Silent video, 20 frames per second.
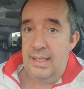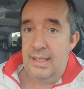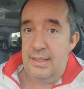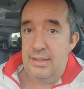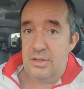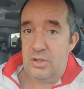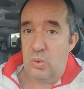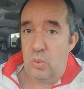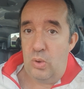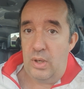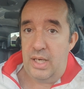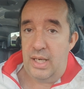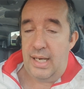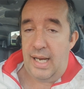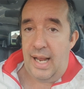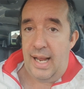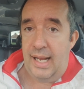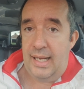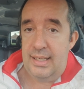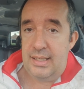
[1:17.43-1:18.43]
It's all in
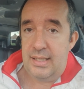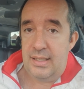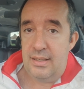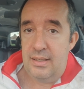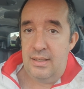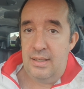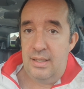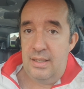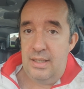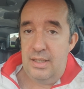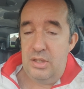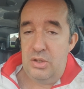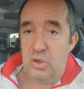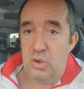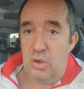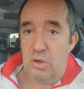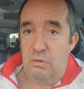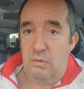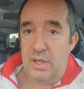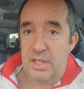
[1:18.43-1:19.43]
hand.
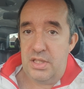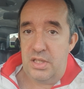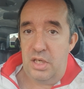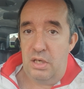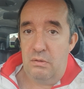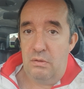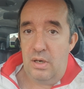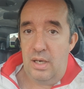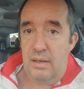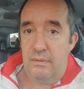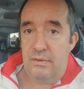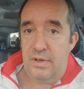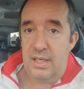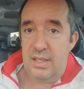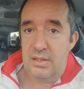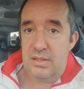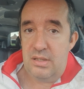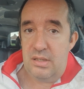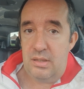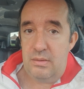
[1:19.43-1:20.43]
Enjoy the rest of your
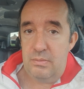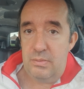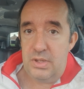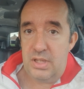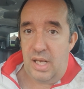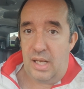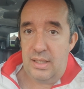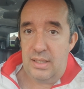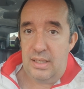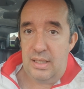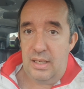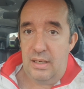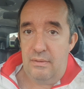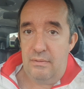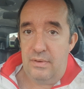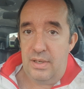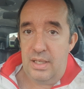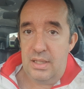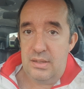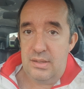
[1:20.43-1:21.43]
evenings, Sunday
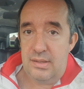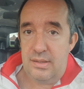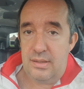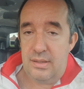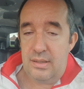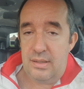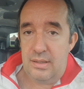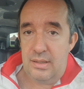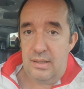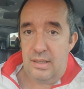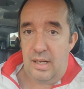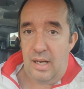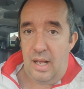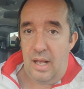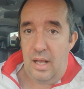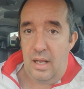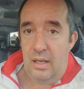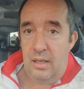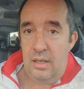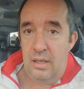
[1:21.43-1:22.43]
evenings, and
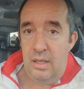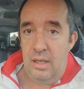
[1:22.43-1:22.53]
uh,